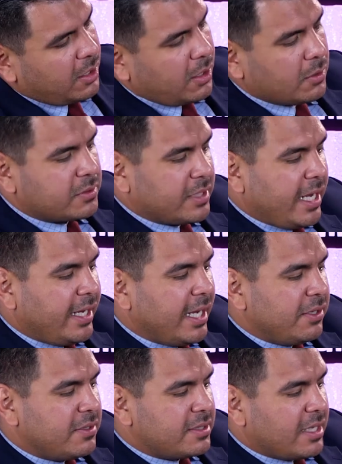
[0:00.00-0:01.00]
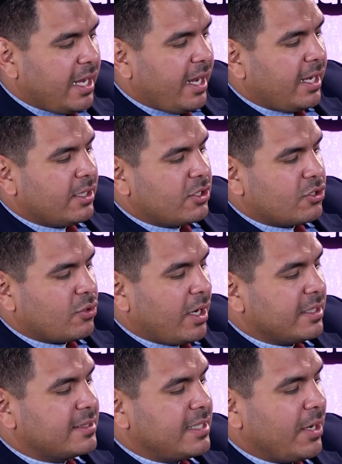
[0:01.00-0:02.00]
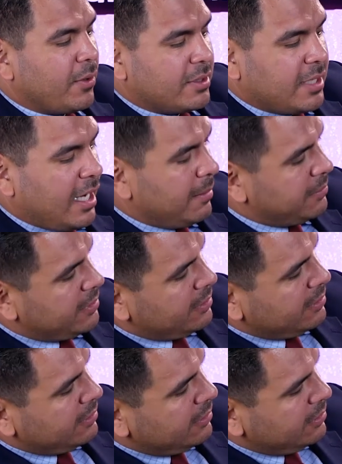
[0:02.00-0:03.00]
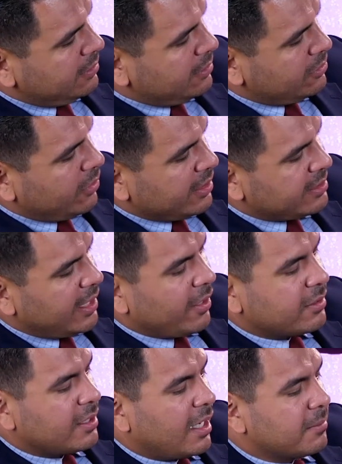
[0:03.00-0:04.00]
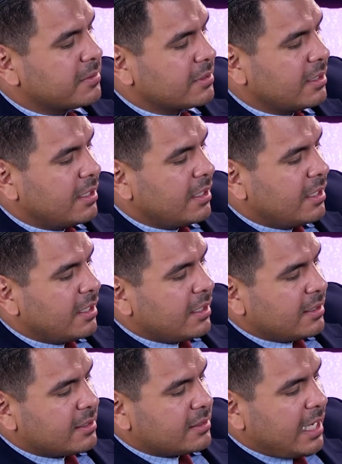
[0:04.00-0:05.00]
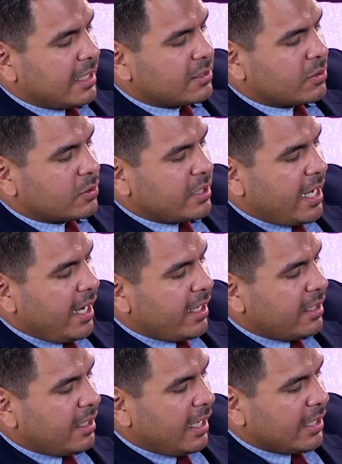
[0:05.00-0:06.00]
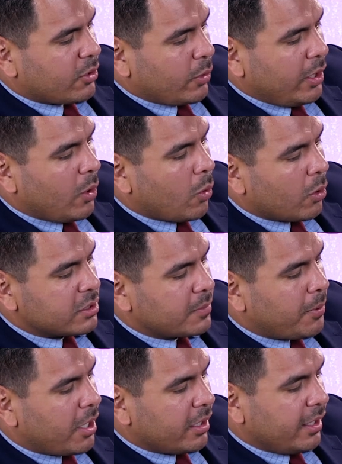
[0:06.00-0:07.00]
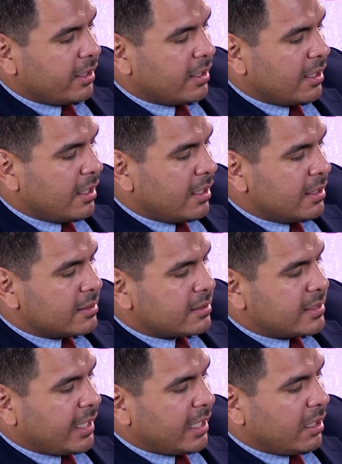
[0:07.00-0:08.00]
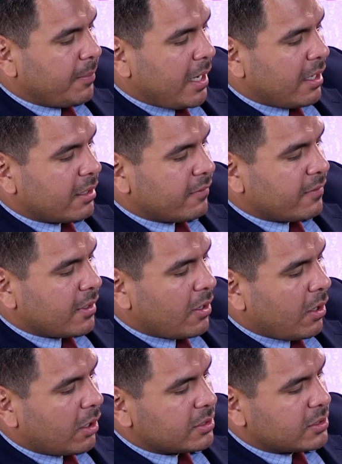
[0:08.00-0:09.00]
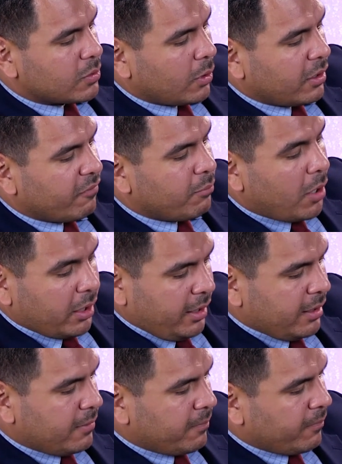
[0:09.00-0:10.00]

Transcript: Oh, say, can you say triceratops? Triceratops. This dinosaur's head had three horns upon it, sticking up out of the hard sort of bonnet.